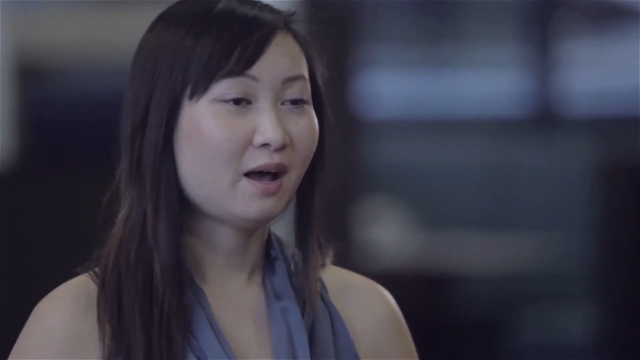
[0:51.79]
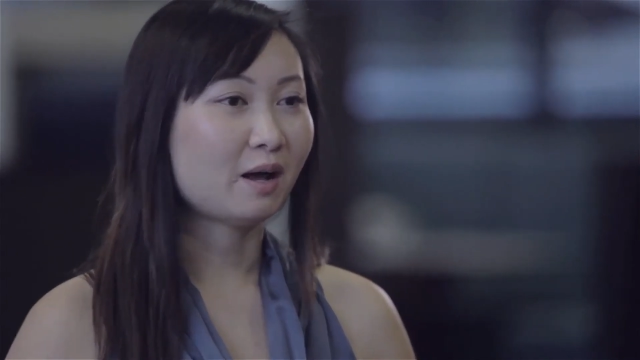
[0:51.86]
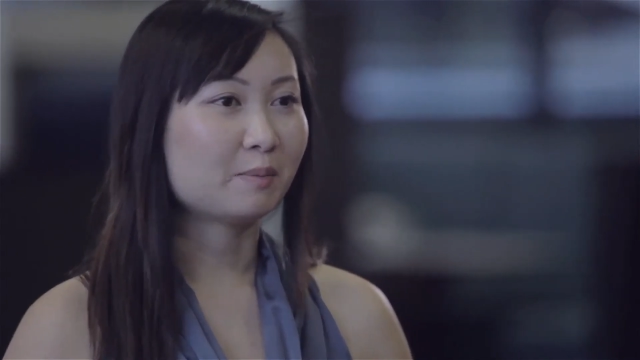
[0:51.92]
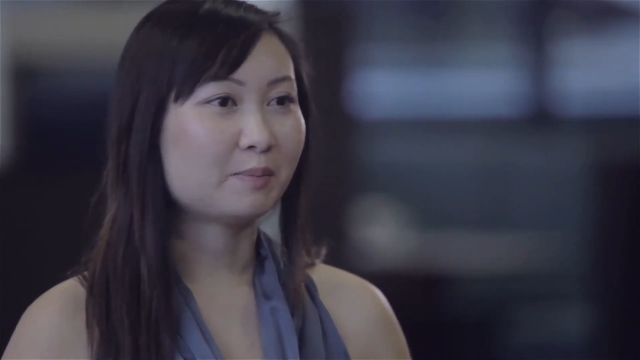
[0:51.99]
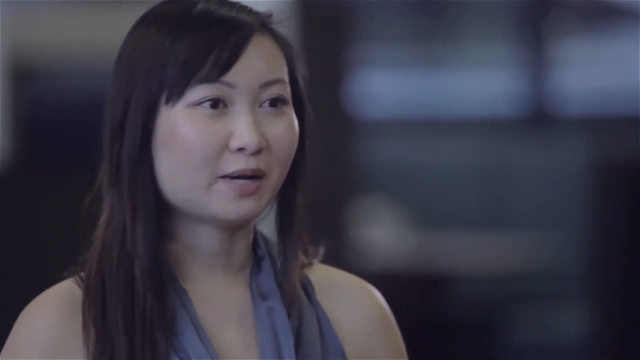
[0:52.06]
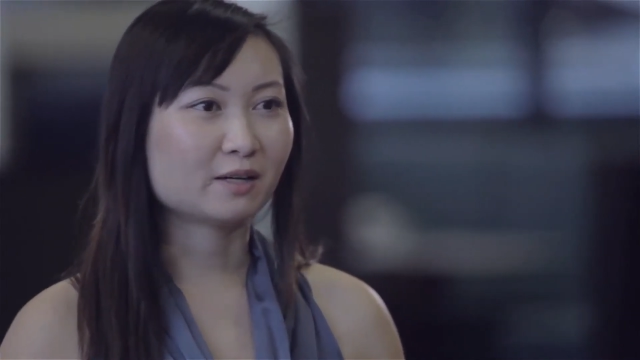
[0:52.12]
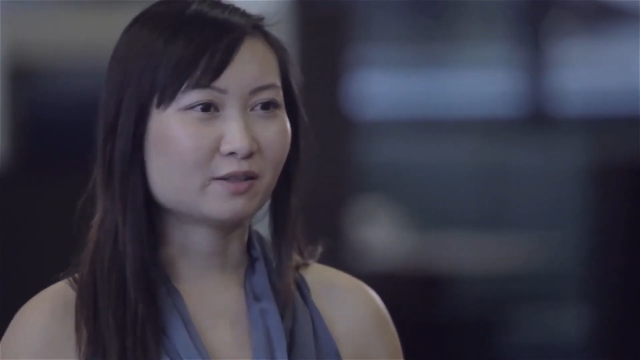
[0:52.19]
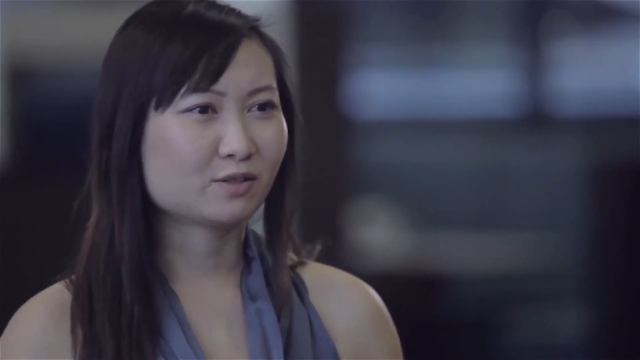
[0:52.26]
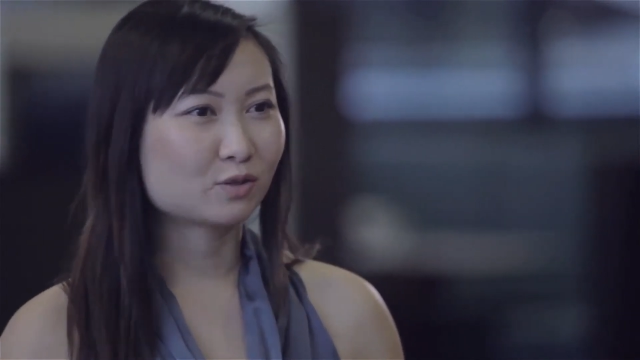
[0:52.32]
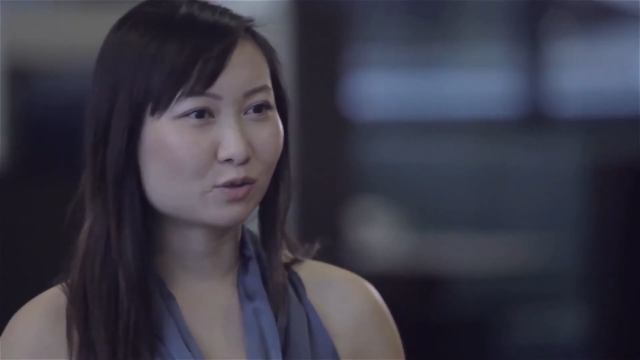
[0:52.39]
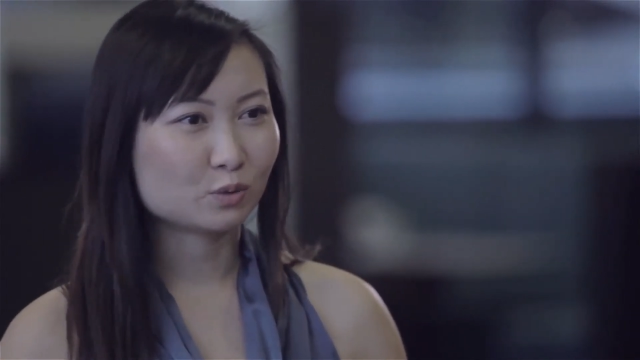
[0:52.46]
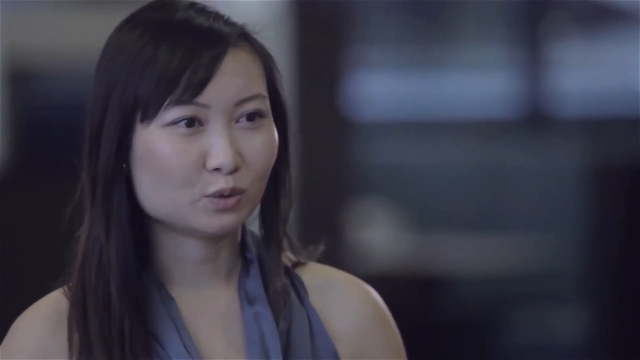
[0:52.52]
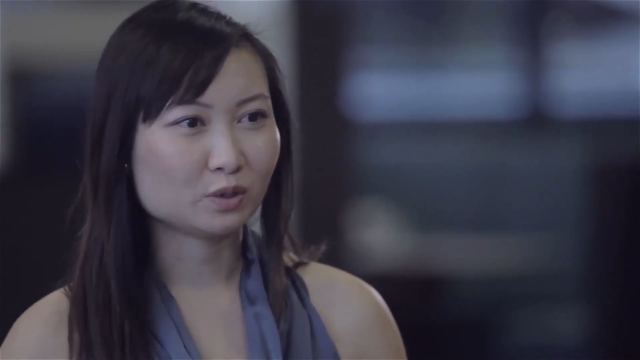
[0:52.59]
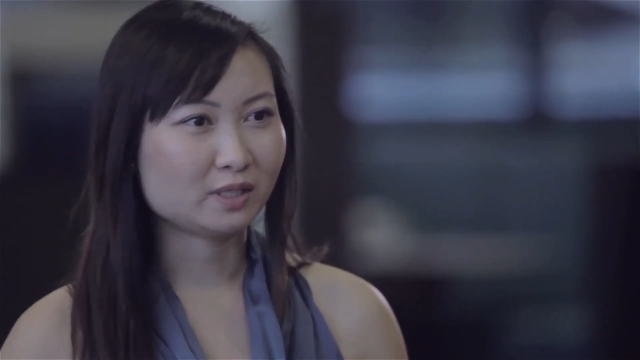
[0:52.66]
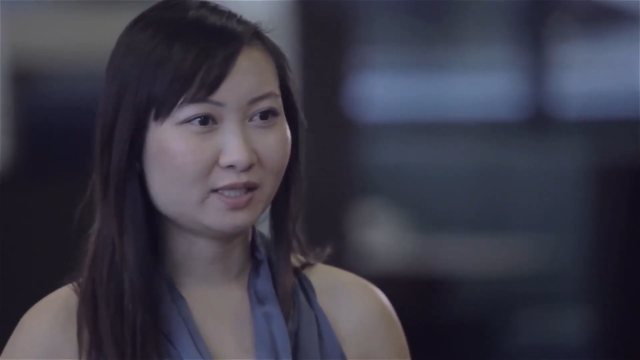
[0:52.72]
about
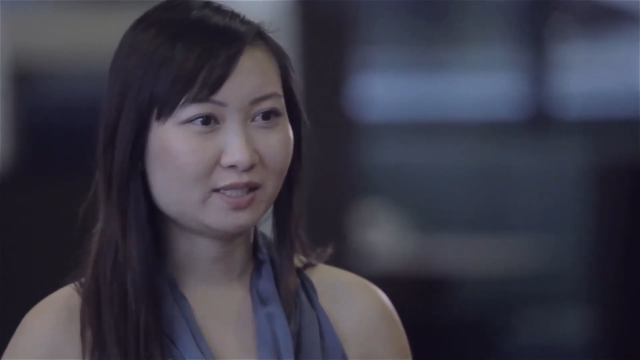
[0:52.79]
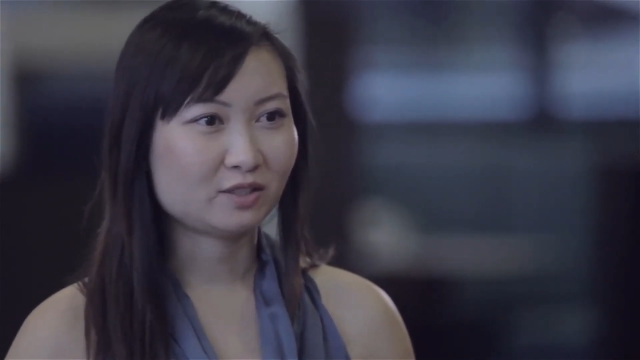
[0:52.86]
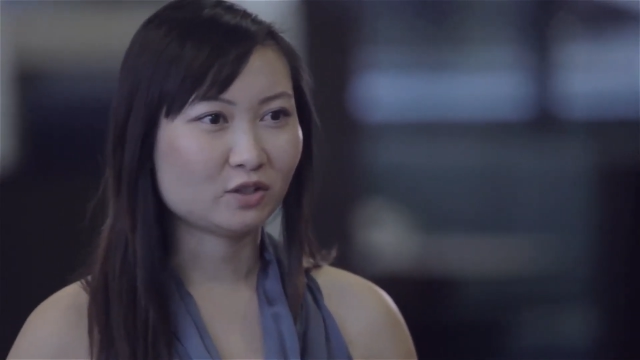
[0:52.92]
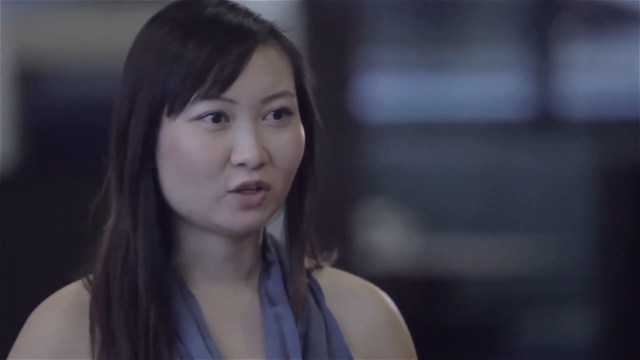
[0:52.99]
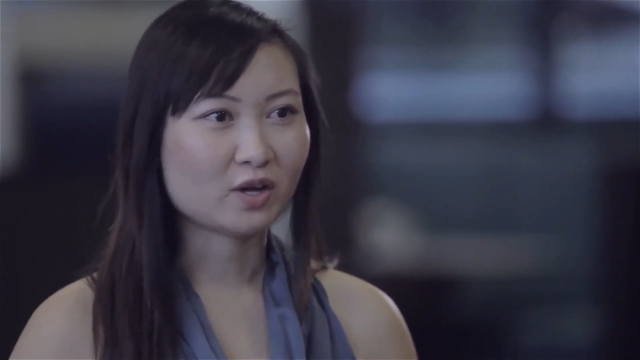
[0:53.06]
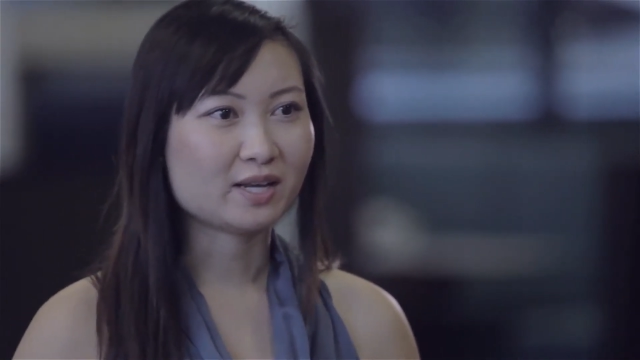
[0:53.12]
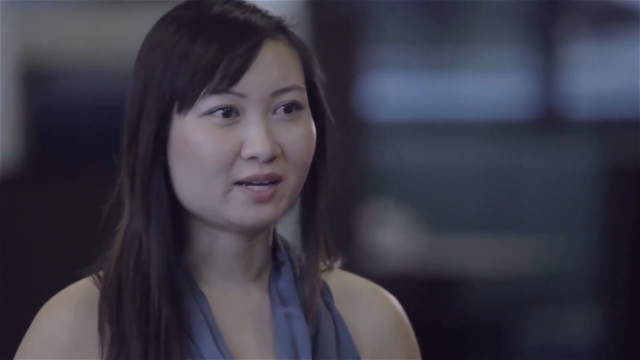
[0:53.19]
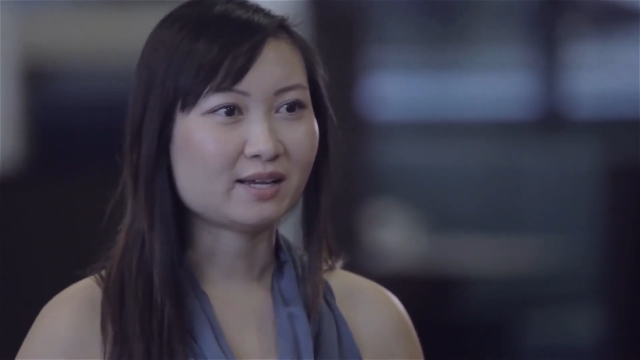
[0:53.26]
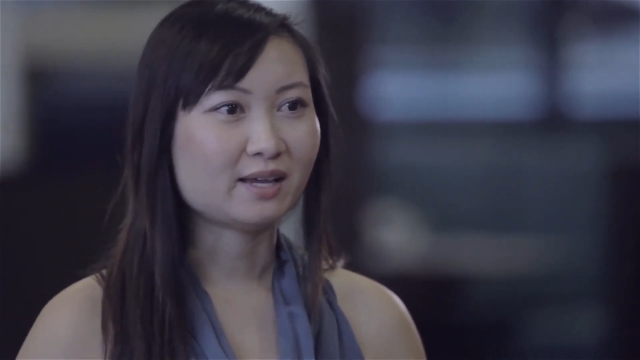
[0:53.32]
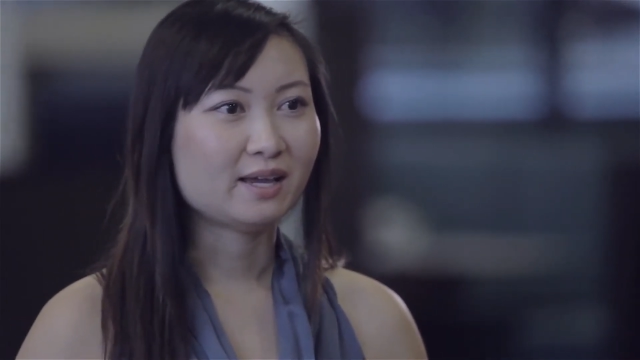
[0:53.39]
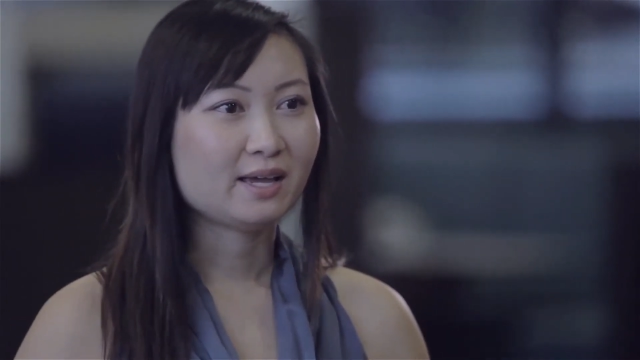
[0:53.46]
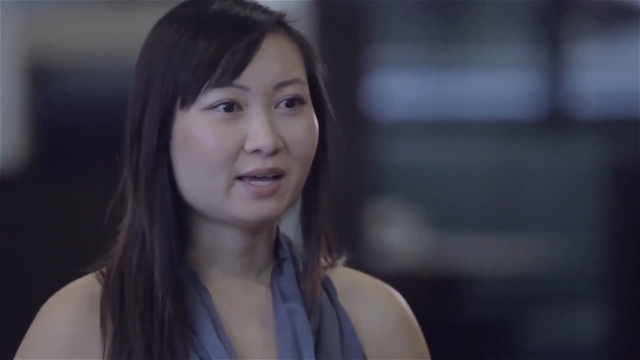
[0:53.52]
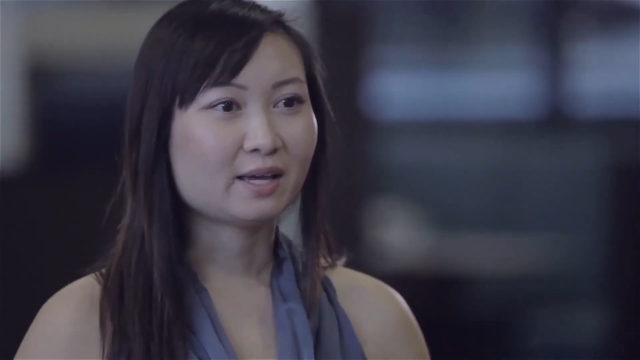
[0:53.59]
schooling and learning.